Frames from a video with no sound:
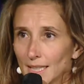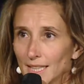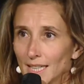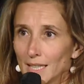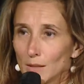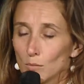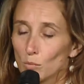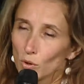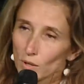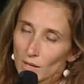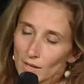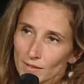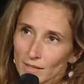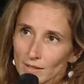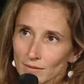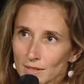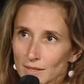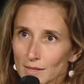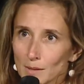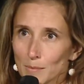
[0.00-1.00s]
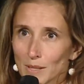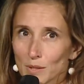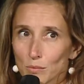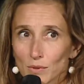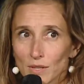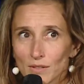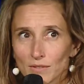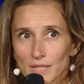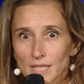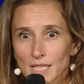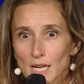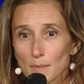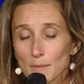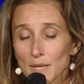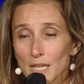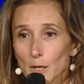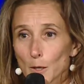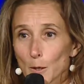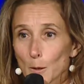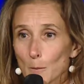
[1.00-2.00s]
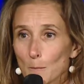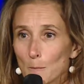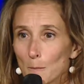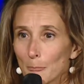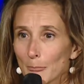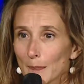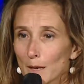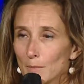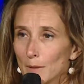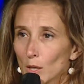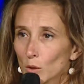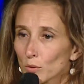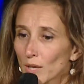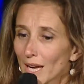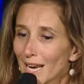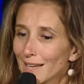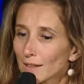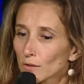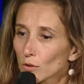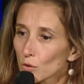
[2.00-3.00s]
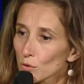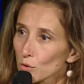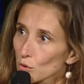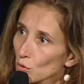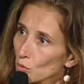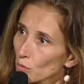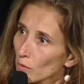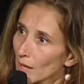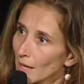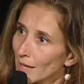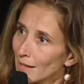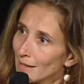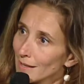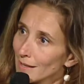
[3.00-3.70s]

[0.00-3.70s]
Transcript: etc., and that we are customer-oriented. But